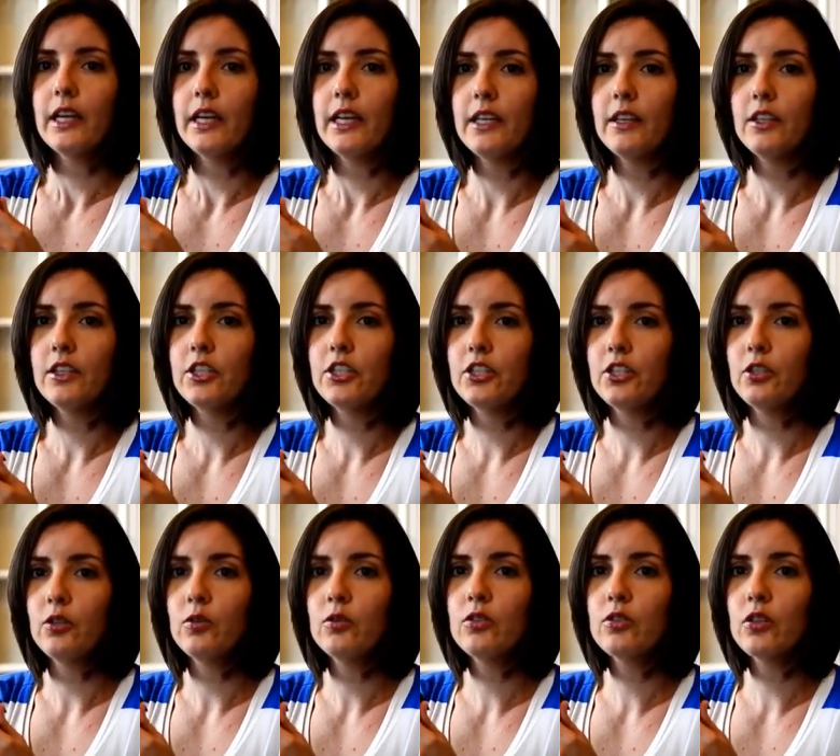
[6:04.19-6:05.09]
in the
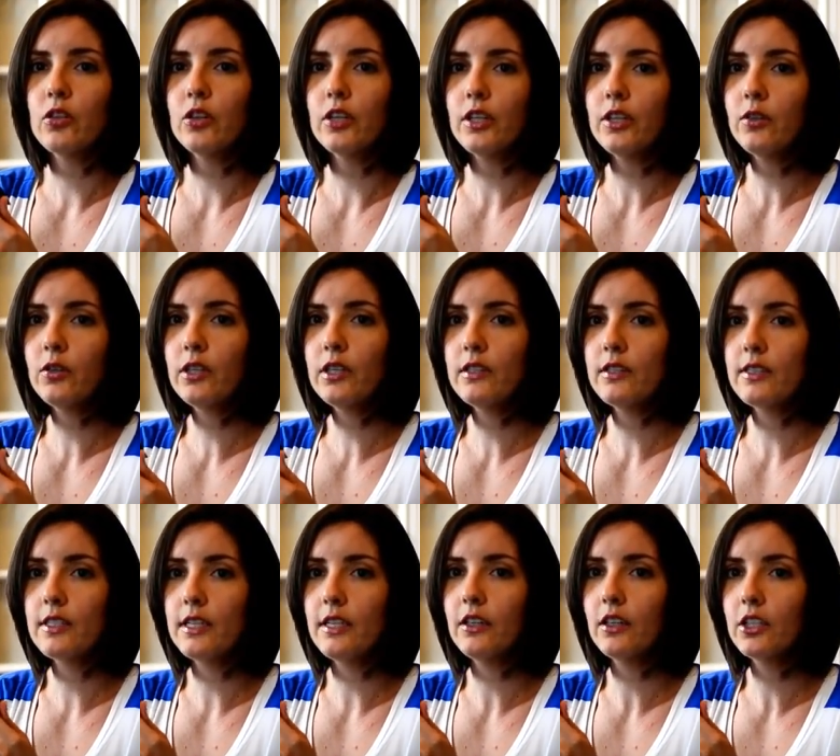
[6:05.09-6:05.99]
shoes so that you can
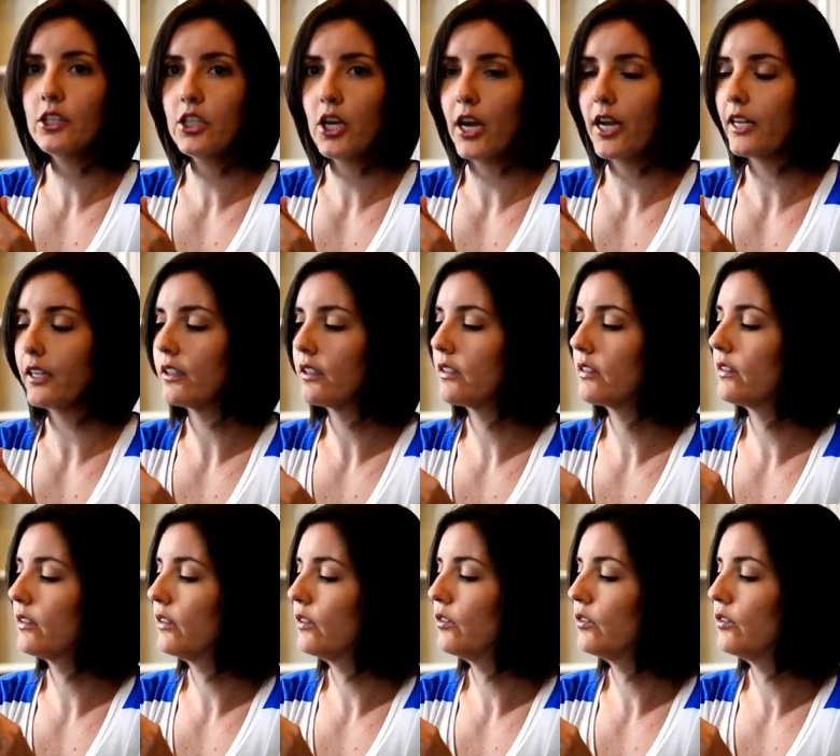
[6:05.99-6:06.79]
see your child's